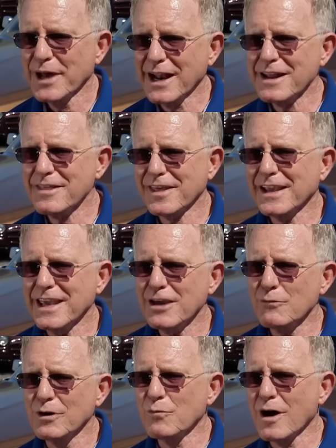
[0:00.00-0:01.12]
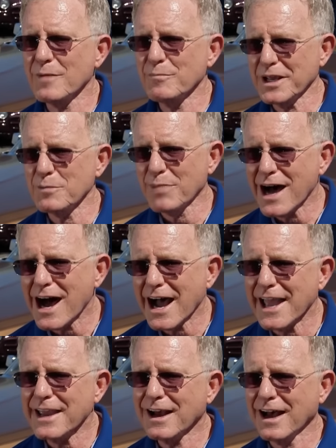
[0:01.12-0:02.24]
but anything he would want me to
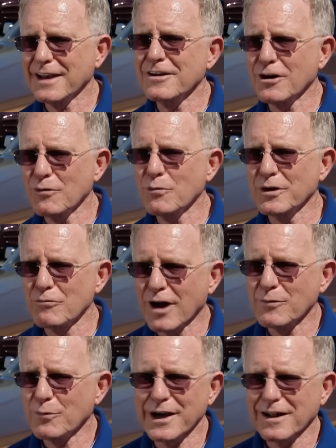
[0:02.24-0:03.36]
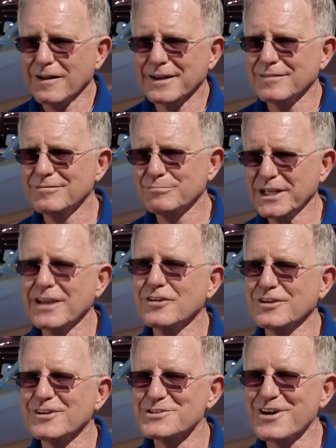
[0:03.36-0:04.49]
buy, I know would run well and be
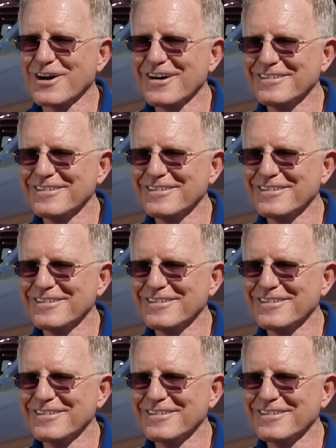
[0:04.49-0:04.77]
easy to start.